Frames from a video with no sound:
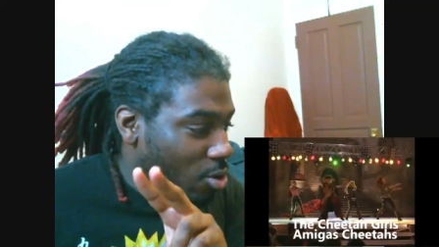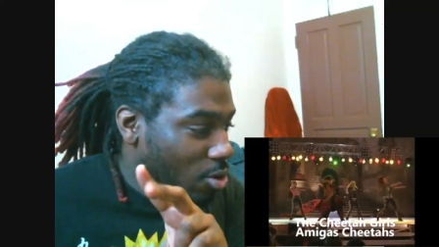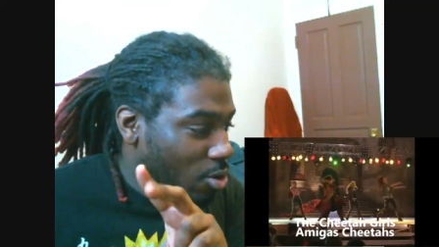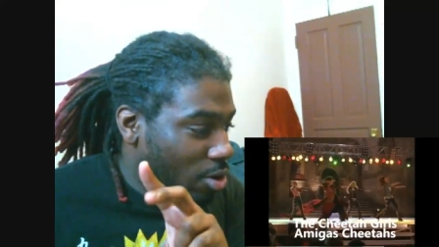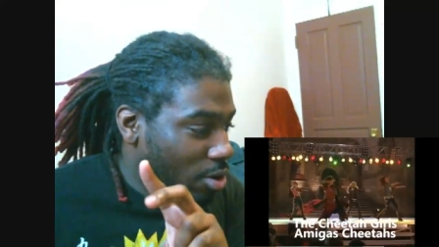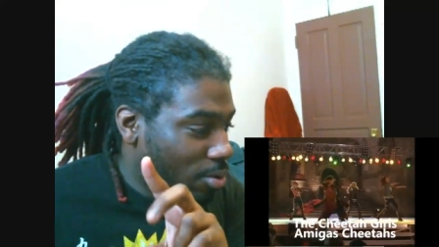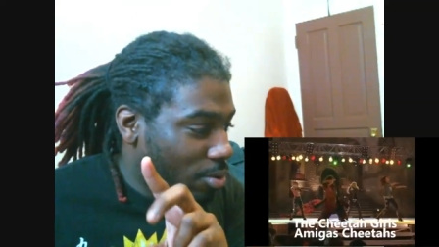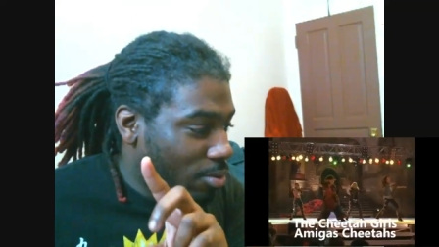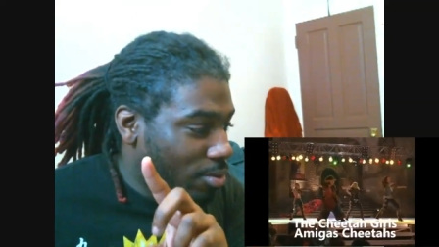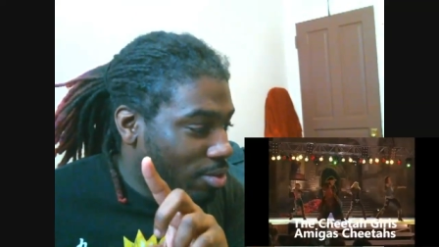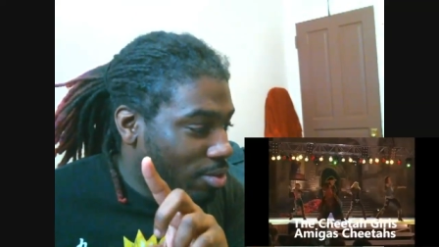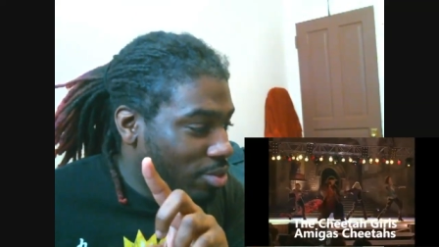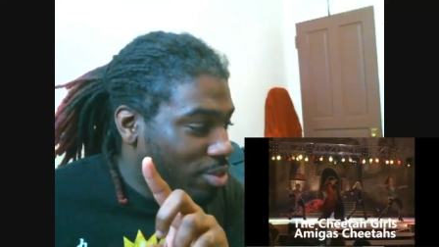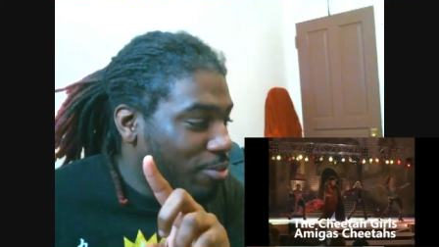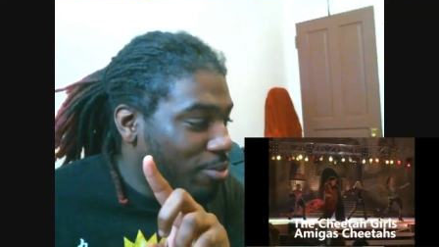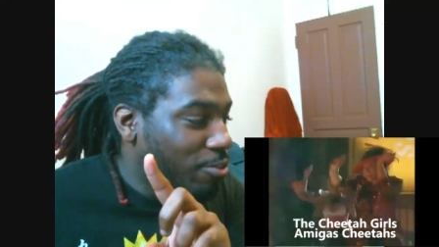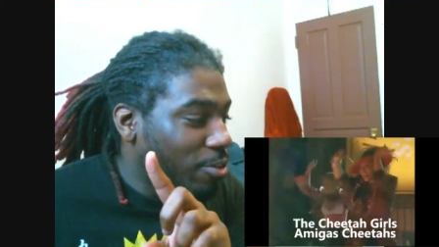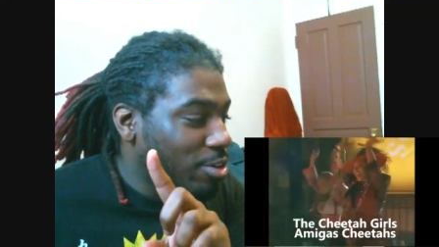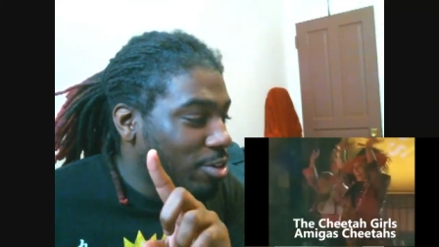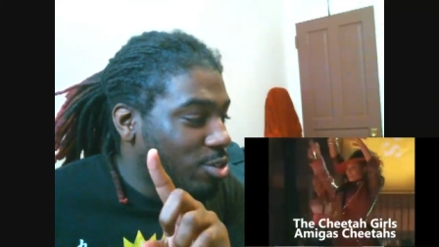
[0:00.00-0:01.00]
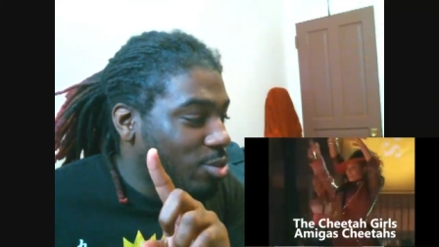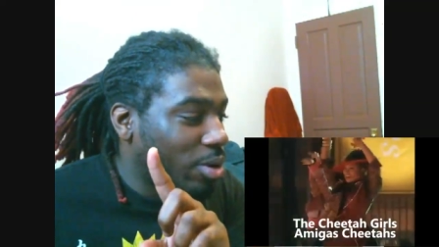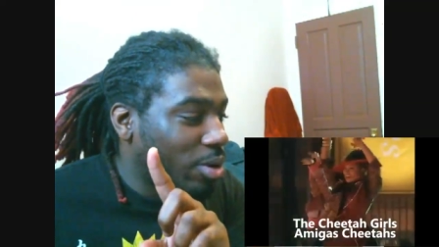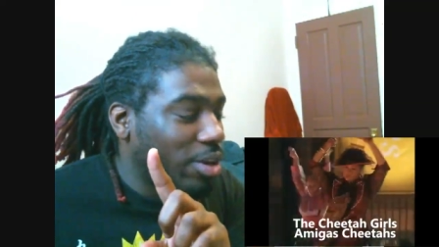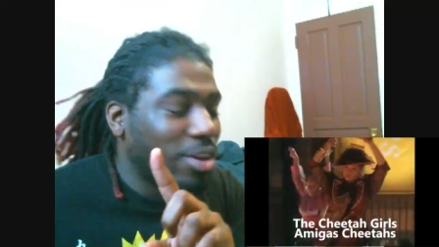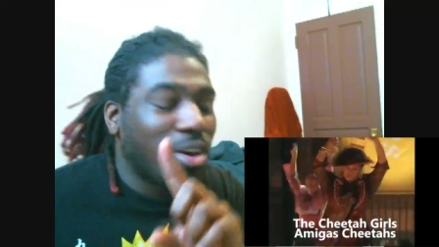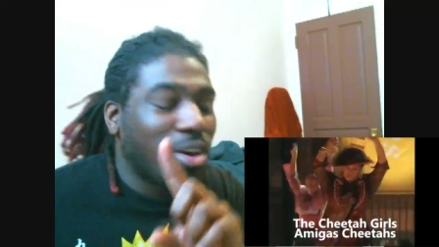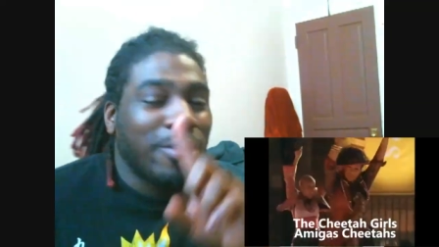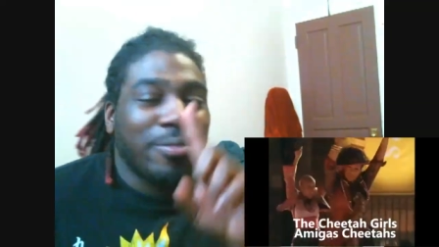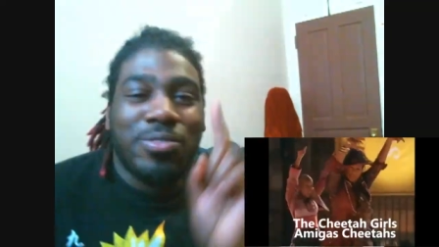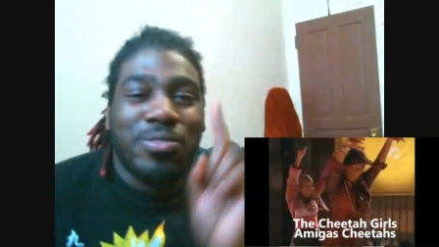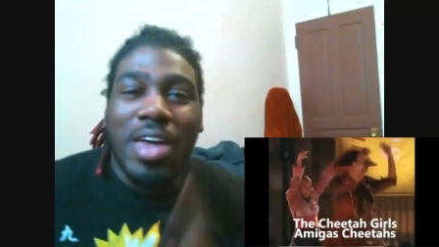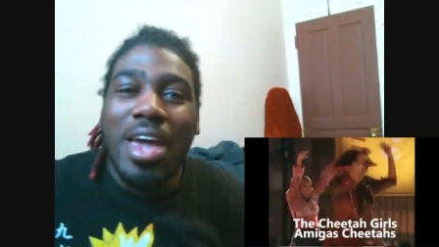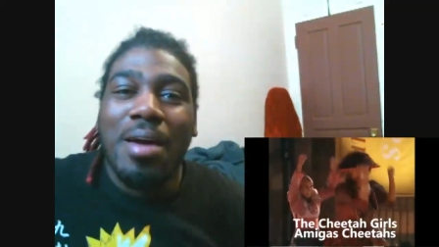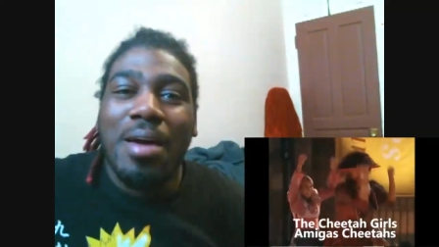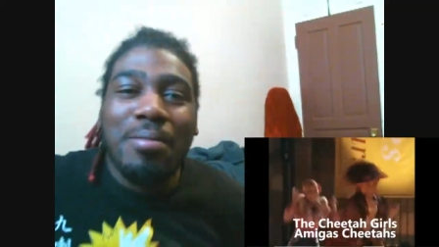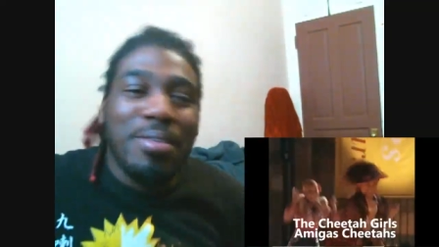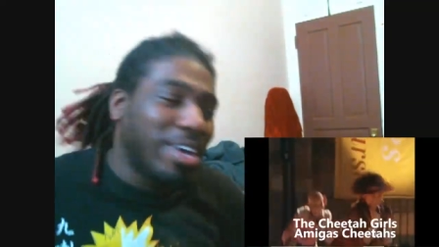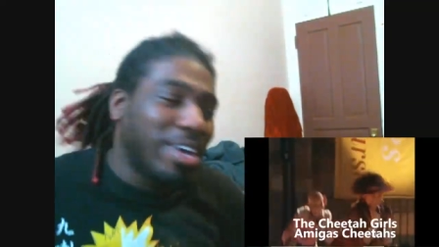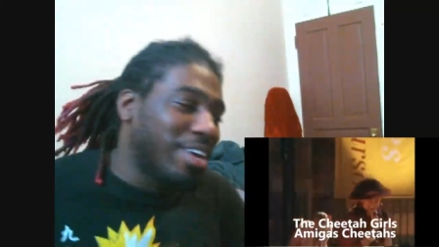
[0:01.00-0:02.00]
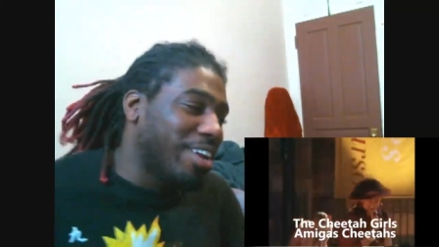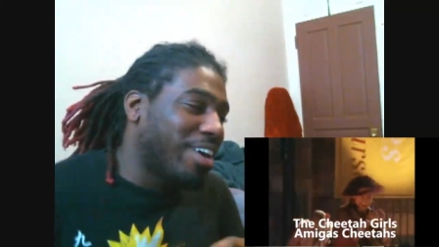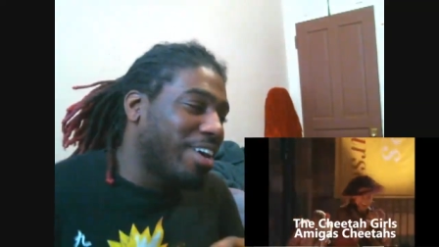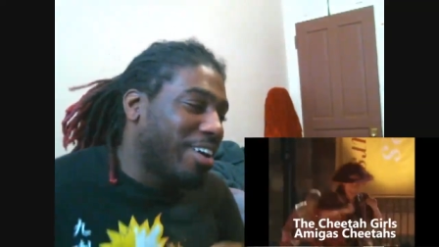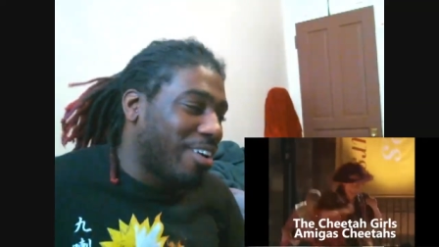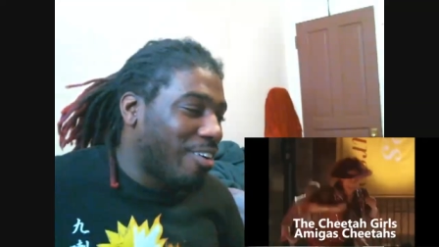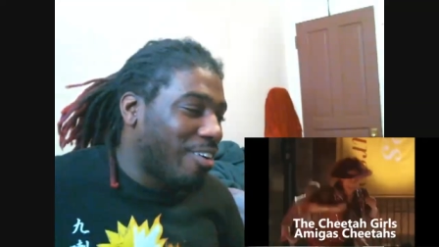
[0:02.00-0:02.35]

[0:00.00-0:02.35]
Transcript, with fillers: Or the first one. Damn it!